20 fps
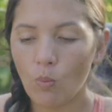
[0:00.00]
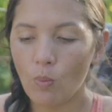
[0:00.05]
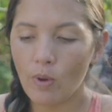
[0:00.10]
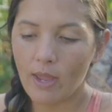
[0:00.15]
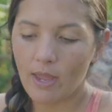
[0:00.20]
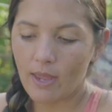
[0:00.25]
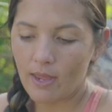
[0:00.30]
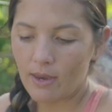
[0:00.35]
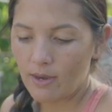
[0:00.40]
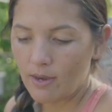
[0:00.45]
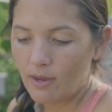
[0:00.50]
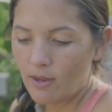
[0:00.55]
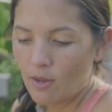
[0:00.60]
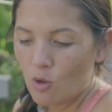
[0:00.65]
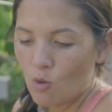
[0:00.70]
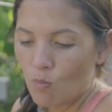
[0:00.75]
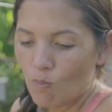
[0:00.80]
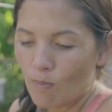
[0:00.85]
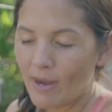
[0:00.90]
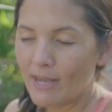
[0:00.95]
when
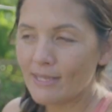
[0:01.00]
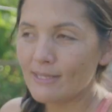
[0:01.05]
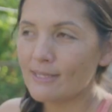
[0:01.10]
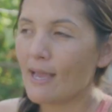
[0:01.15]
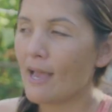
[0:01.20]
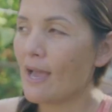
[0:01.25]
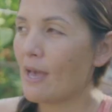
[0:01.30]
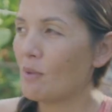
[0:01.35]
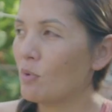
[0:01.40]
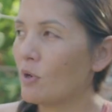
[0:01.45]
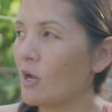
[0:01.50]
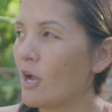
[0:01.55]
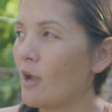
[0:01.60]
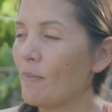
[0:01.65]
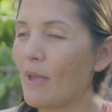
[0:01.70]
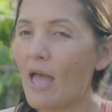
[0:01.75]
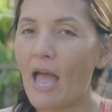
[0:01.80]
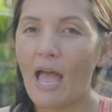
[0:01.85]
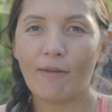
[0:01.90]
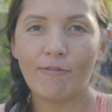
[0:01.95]
my dad would
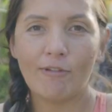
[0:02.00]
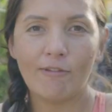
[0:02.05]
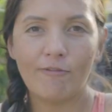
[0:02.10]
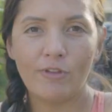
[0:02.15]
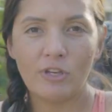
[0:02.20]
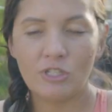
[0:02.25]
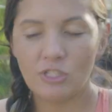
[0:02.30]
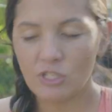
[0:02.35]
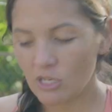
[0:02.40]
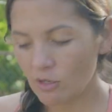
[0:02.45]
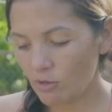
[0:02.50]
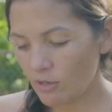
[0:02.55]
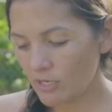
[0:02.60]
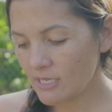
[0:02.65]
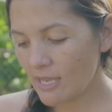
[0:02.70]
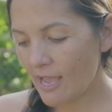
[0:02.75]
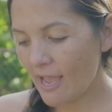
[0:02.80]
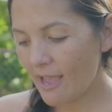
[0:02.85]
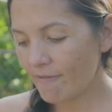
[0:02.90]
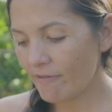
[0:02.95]
come back from fishing or
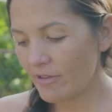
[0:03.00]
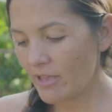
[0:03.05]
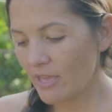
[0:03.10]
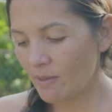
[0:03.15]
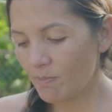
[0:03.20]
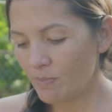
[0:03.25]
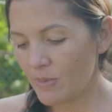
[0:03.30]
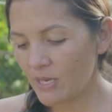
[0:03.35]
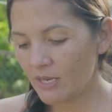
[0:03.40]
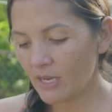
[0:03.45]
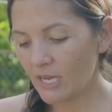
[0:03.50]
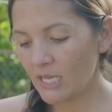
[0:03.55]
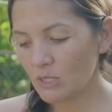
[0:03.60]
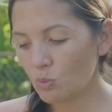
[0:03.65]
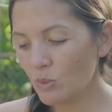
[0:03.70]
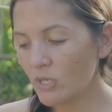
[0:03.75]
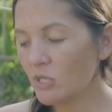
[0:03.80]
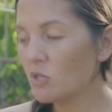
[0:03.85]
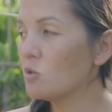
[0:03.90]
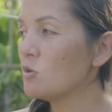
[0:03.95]
diving, because
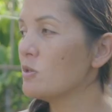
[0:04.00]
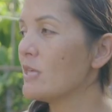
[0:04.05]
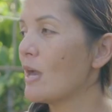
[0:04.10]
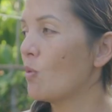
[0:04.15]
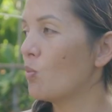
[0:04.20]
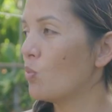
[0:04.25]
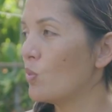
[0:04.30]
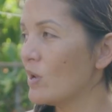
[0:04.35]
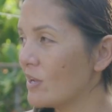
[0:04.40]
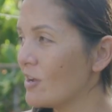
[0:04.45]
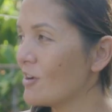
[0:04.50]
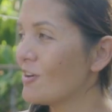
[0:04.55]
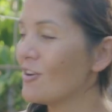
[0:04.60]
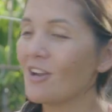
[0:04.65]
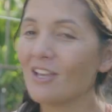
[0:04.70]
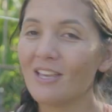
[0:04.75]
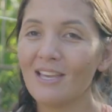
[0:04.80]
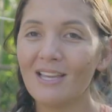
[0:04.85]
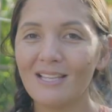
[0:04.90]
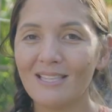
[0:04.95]
we knew that we could
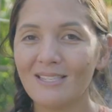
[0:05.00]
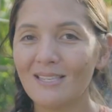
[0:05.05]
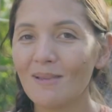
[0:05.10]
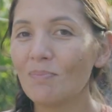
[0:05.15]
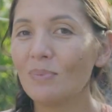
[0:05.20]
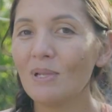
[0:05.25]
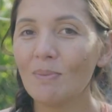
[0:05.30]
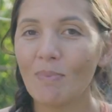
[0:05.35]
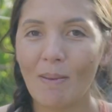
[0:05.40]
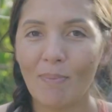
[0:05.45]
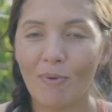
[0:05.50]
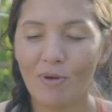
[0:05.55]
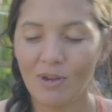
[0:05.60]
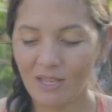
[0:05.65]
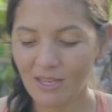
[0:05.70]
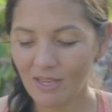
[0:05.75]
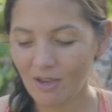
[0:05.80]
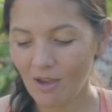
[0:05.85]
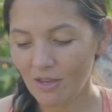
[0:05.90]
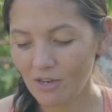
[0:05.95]
cook it simply by
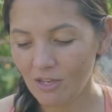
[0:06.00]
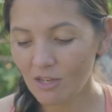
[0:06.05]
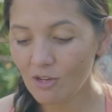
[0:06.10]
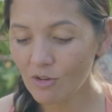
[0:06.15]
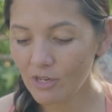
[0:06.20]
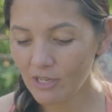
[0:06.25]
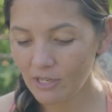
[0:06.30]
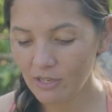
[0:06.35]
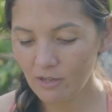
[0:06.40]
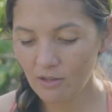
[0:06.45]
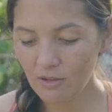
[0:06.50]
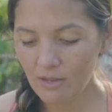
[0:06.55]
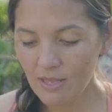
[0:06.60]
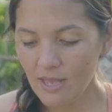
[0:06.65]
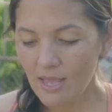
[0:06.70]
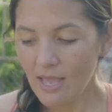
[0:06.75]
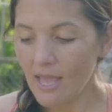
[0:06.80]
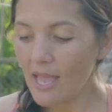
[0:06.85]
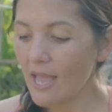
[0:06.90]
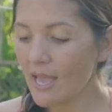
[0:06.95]
putting it on a grill,
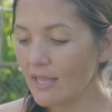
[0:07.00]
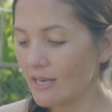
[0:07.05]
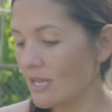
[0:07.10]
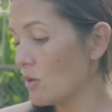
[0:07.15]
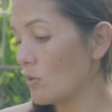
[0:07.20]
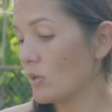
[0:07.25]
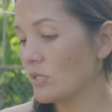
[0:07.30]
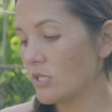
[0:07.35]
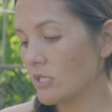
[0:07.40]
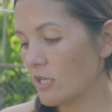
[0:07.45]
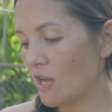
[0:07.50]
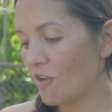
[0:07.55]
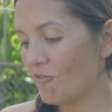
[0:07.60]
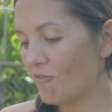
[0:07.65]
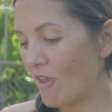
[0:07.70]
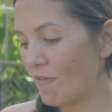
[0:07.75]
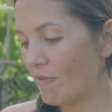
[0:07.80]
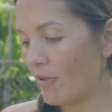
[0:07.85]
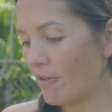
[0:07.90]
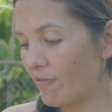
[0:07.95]
and it was just our
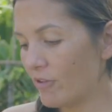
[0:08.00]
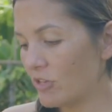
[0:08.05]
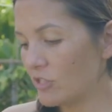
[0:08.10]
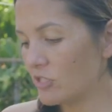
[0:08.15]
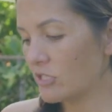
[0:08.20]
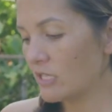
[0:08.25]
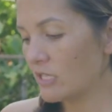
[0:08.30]
favorite fish